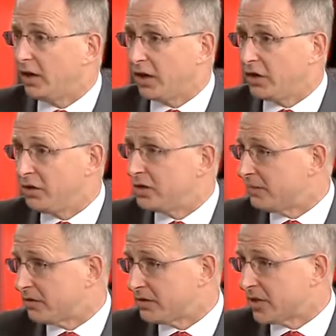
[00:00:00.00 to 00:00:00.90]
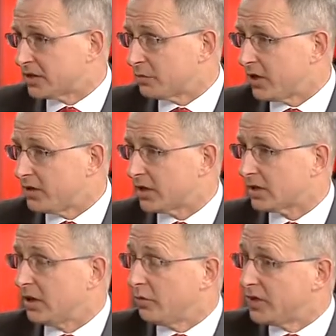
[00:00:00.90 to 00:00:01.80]
a huge infrastructure project
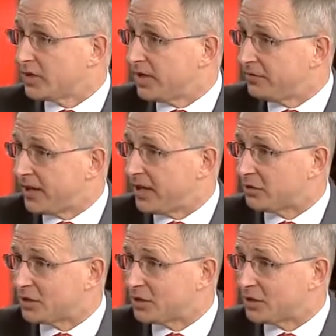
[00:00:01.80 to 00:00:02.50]
which they failed